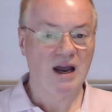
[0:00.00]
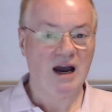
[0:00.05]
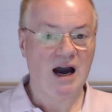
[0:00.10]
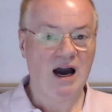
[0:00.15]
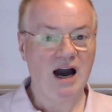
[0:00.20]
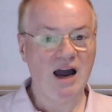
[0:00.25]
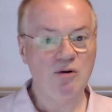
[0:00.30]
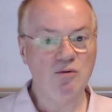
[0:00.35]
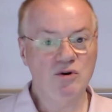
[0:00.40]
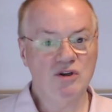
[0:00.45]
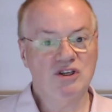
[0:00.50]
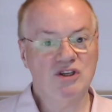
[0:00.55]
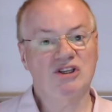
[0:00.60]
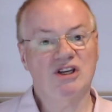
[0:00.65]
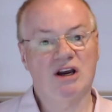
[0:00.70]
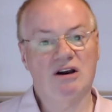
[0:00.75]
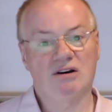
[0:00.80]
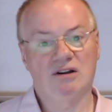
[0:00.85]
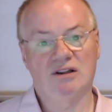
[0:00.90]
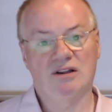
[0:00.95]
I would
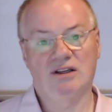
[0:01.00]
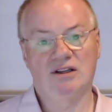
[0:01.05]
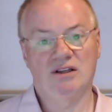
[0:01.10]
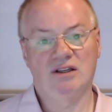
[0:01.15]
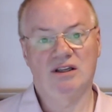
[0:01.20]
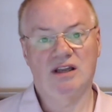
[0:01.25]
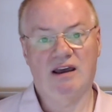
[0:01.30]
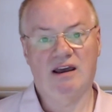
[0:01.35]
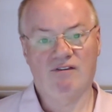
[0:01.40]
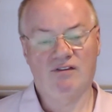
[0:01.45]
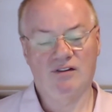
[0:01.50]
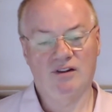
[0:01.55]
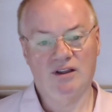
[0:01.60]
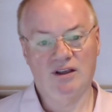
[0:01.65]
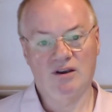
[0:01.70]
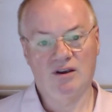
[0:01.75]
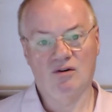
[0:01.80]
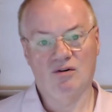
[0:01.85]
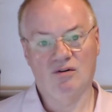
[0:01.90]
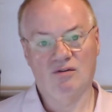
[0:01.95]
certainly definitely
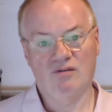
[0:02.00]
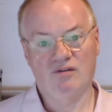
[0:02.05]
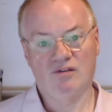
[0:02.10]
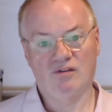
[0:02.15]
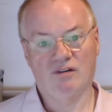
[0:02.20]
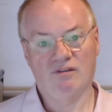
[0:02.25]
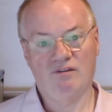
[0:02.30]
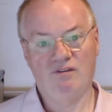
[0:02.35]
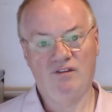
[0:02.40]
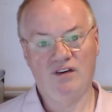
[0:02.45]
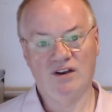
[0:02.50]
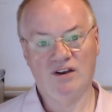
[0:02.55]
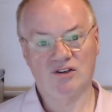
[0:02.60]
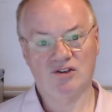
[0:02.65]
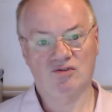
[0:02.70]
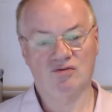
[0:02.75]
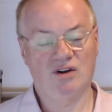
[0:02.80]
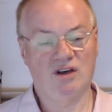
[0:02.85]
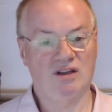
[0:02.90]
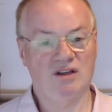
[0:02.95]
go for a
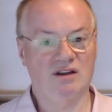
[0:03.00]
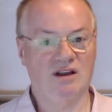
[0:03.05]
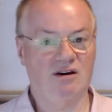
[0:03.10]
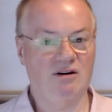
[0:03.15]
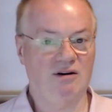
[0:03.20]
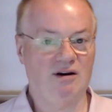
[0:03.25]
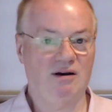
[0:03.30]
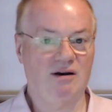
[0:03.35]
fixed rate. Now,